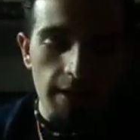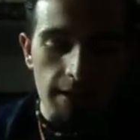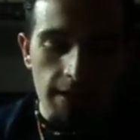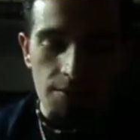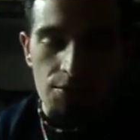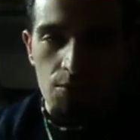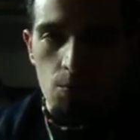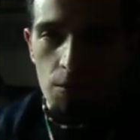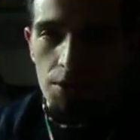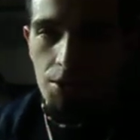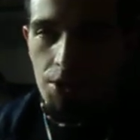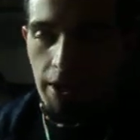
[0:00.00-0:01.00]
and then there was a
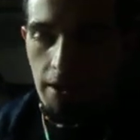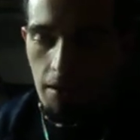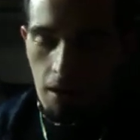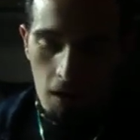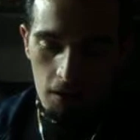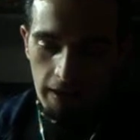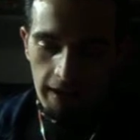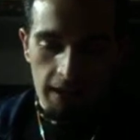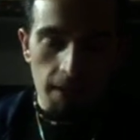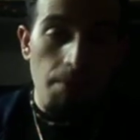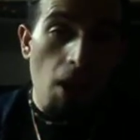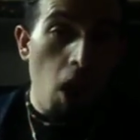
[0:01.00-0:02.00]
wooden chair all lined
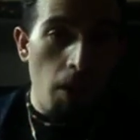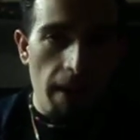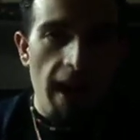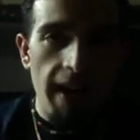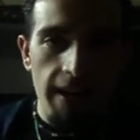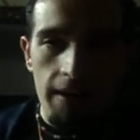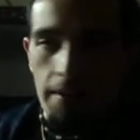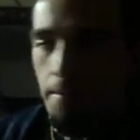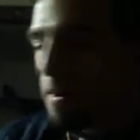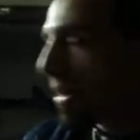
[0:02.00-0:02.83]
up, all behind him.